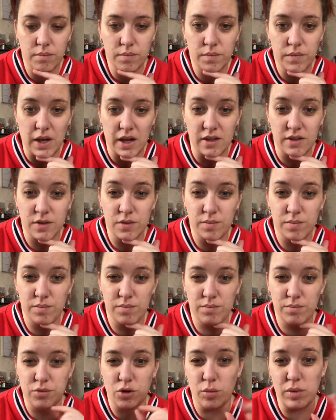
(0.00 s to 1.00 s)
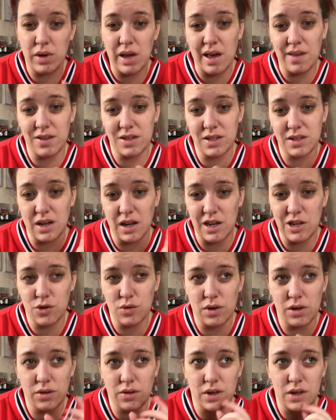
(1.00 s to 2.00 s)
That's probably at the stage
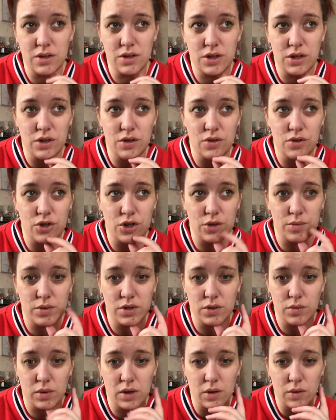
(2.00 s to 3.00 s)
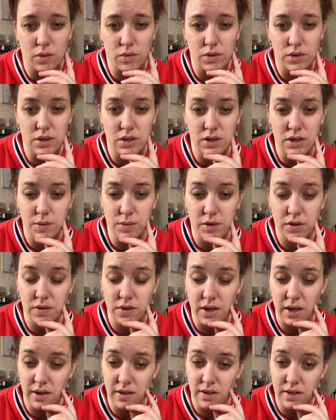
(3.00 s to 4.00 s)
where I got into YouTube as well. I wanted to be
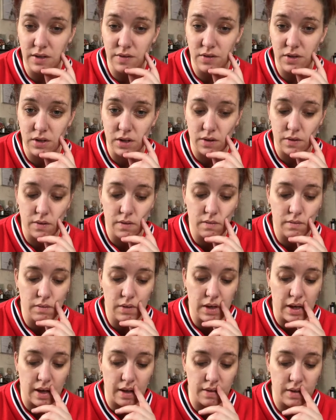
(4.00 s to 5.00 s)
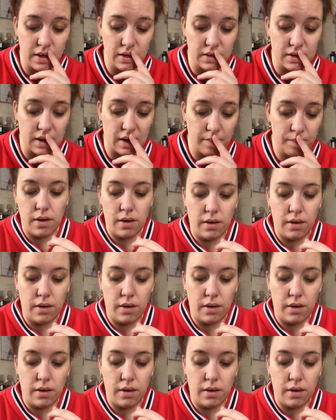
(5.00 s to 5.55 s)
creative, so yeah, there's that.